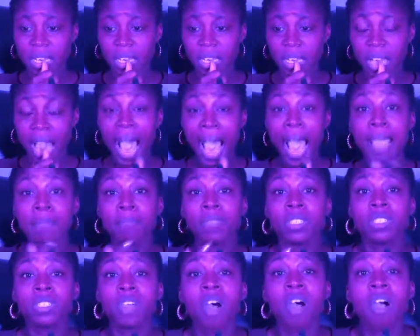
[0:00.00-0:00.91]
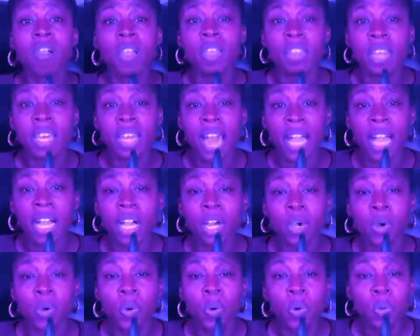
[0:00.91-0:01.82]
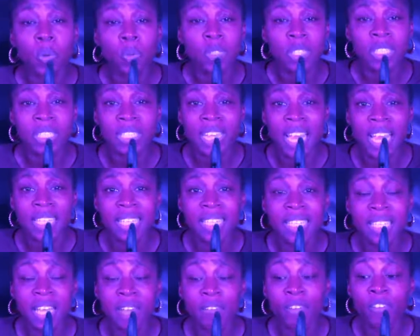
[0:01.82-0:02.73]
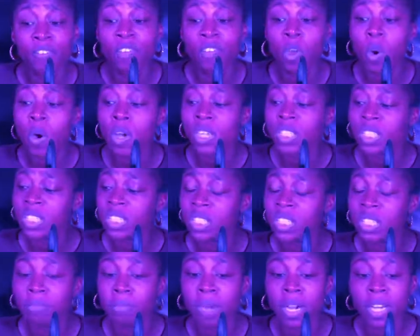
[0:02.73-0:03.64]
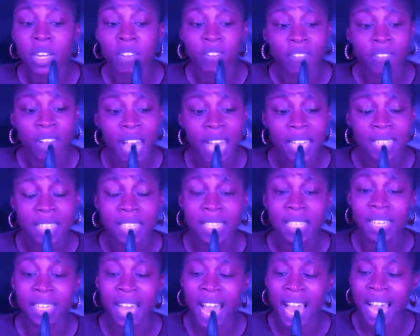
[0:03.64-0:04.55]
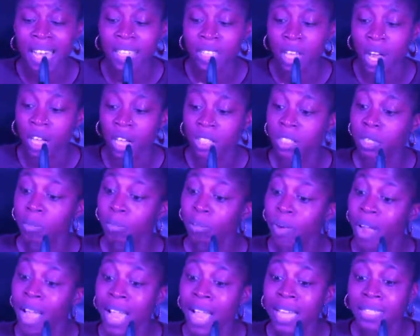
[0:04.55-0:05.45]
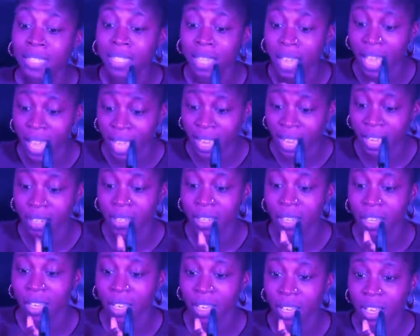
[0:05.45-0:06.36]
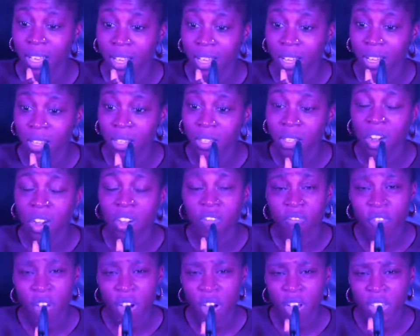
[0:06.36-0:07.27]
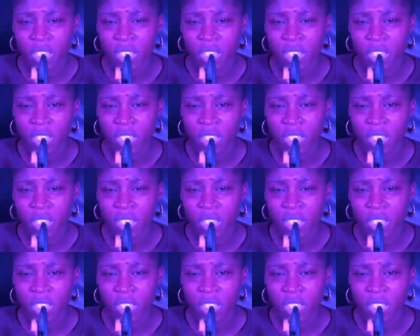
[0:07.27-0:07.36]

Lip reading: I am sorry that our cocoon's nest never flourished into butterflies. See, lies are surprising, and your false